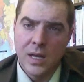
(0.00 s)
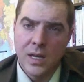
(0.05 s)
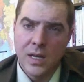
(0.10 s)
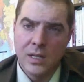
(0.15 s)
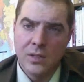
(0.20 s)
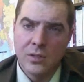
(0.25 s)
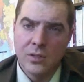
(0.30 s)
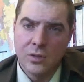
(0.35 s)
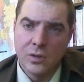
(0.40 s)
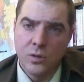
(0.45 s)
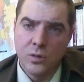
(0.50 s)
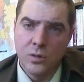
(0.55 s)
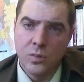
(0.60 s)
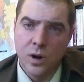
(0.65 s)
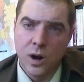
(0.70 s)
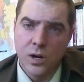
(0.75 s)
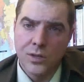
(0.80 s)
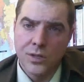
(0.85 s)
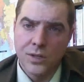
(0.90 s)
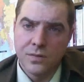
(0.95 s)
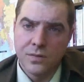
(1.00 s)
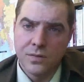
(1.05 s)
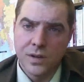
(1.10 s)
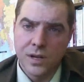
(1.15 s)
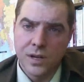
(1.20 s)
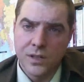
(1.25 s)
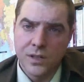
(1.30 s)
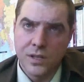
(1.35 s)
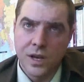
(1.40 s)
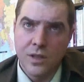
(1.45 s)
into parts of
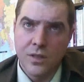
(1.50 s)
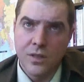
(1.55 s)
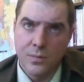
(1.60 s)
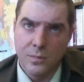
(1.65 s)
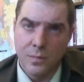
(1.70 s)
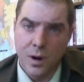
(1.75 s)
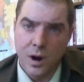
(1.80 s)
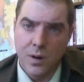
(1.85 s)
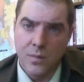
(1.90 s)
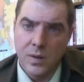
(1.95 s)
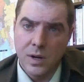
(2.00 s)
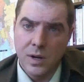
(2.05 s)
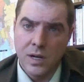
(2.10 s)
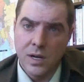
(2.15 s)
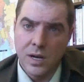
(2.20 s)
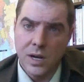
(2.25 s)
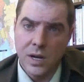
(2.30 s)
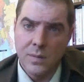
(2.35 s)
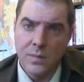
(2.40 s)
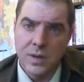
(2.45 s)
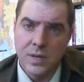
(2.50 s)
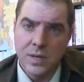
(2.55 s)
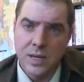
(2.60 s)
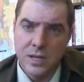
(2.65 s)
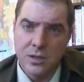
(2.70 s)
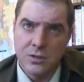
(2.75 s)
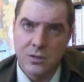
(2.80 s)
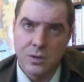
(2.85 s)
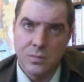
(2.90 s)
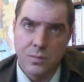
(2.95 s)
southern Burma and
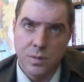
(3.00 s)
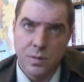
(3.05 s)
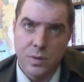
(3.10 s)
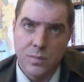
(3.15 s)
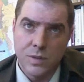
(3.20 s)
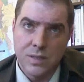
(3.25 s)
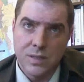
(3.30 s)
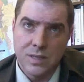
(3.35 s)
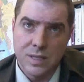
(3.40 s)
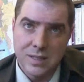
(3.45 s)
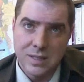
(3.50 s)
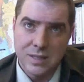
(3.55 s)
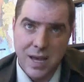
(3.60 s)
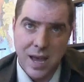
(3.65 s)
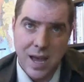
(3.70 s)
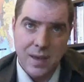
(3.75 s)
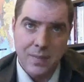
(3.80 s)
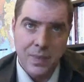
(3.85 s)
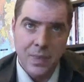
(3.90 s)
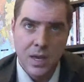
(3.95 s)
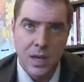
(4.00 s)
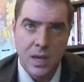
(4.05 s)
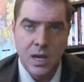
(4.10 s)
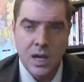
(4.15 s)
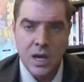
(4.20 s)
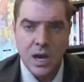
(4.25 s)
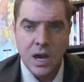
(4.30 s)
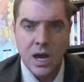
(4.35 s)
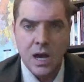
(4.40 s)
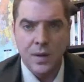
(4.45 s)
eastern Burma today.
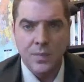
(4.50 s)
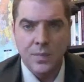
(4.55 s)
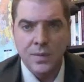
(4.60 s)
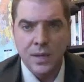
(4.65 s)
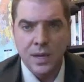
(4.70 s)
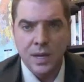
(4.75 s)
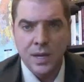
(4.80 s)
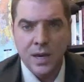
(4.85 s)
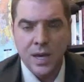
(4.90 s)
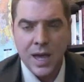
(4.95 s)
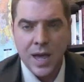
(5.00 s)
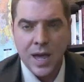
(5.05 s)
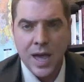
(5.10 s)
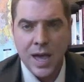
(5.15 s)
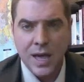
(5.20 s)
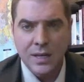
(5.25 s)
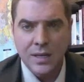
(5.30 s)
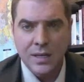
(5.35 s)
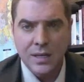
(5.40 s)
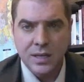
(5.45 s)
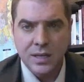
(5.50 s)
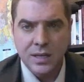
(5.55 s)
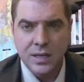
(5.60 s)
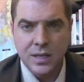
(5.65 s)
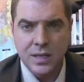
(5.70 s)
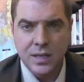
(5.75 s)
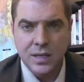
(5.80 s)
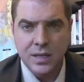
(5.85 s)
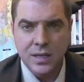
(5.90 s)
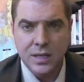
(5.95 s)
And
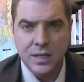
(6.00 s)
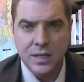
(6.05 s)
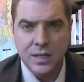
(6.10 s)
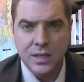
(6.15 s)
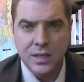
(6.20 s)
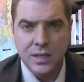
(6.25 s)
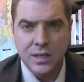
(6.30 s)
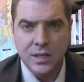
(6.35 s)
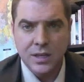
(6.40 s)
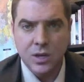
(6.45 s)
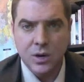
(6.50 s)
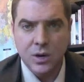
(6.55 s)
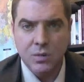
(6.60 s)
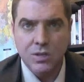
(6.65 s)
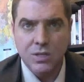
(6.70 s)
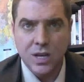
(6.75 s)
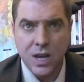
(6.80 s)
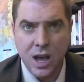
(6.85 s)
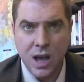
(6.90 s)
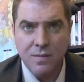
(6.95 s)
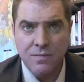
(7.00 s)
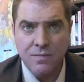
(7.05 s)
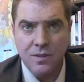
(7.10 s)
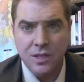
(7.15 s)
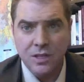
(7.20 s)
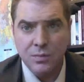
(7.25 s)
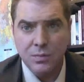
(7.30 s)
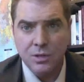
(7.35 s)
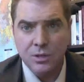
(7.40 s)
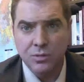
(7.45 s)
there was
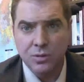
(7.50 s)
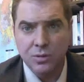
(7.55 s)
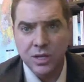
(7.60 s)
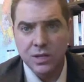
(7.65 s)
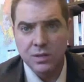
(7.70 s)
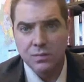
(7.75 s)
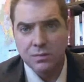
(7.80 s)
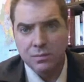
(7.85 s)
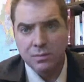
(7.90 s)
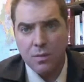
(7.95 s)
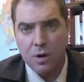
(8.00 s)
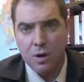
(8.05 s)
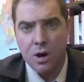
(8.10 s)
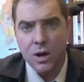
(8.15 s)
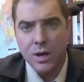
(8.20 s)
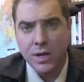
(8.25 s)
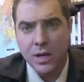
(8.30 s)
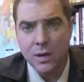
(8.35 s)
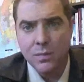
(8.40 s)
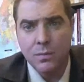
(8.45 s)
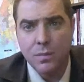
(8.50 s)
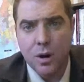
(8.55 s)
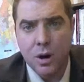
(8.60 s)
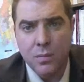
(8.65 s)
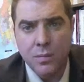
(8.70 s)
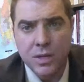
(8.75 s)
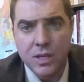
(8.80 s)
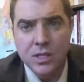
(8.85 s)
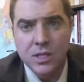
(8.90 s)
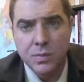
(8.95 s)
conflict between Mon and
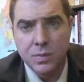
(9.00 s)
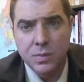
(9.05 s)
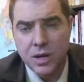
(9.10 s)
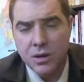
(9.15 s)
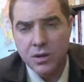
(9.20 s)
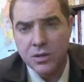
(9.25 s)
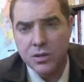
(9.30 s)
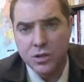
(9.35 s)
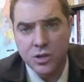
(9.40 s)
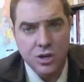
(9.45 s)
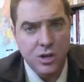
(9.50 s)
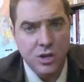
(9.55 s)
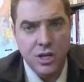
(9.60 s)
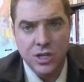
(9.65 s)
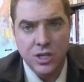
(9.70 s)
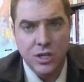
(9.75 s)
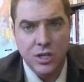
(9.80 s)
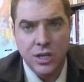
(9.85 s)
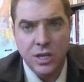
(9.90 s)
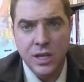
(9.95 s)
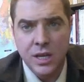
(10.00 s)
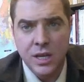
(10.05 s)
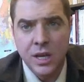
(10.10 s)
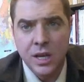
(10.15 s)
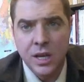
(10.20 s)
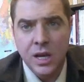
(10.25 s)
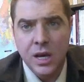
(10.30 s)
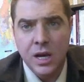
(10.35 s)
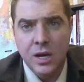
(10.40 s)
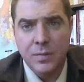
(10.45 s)
Burmese speakers traditionally
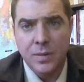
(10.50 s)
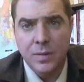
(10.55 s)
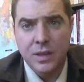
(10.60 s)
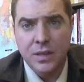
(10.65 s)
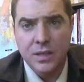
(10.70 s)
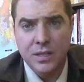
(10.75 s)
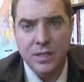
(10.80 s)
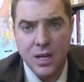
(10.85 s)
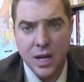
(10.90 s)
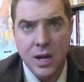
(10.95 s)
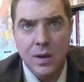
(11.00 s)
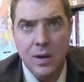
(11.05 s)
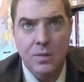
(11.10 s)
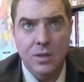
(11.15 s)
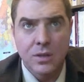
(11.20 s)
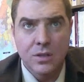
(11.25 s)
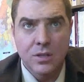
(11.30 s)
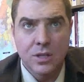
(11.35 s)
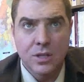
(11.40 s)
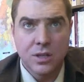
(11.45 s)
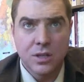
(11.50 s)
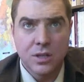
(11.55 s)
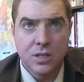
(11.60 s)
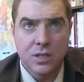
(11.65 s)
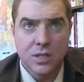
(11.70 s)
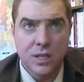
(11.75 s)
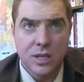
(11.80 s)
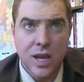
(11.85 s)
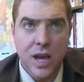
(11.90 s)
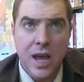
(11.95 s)
at this time, and there still
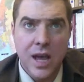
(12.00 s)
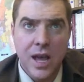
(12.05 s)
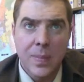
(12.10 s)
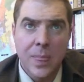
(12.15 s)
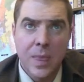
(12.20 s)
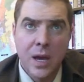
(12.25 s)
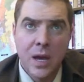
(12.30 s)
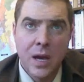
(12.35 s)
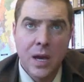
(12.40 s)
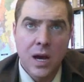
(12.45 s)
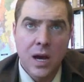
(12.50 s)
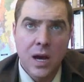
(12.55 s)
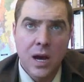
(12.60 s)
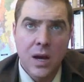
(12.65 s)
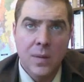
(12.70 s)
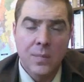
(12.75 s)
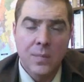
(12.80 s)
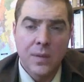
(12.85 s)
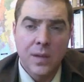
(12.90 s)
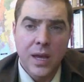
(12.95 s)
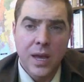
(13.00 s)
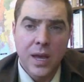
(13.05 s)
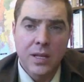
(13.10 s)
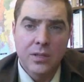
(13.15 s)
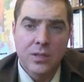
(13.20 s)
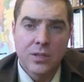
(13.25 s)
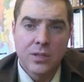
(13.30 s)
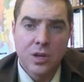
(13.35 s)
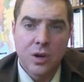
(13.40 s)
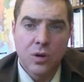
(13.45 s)
is today.
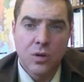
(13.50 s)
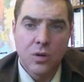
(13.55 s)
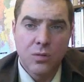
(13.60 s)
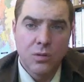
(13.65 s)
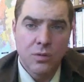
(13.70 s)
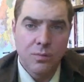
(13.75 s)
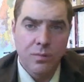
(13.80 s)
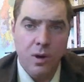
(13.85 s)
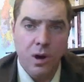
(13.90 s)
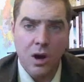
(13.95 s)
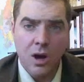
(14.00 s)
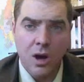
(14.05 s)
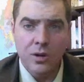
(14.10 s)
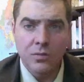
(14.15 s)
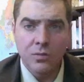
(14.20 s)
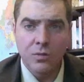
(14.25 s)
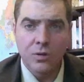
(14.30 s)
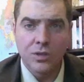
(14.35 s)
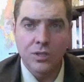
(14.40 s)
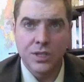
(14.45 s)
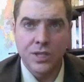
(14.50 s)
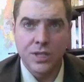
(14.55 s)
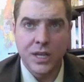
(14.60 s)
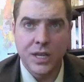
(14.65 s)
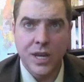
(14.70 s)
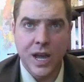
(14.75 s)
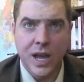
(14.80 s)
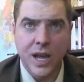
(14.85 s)
And so Mon were seen